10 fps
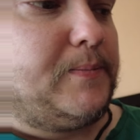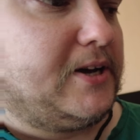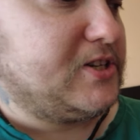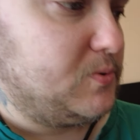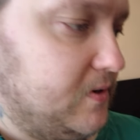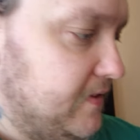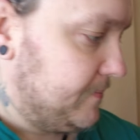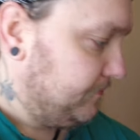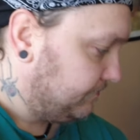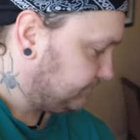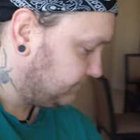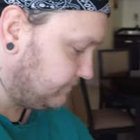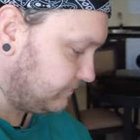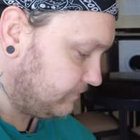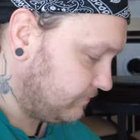purchase one of them,
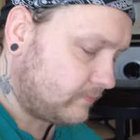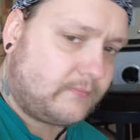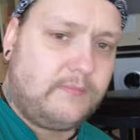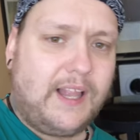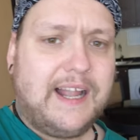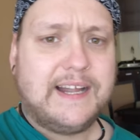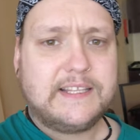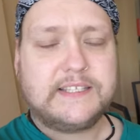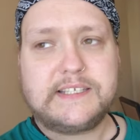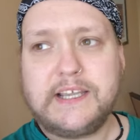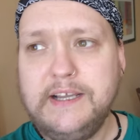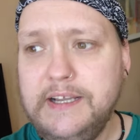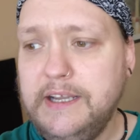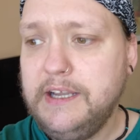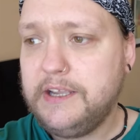and
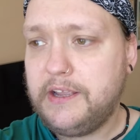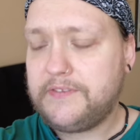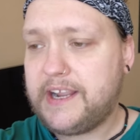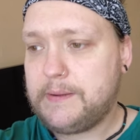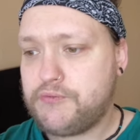you have to get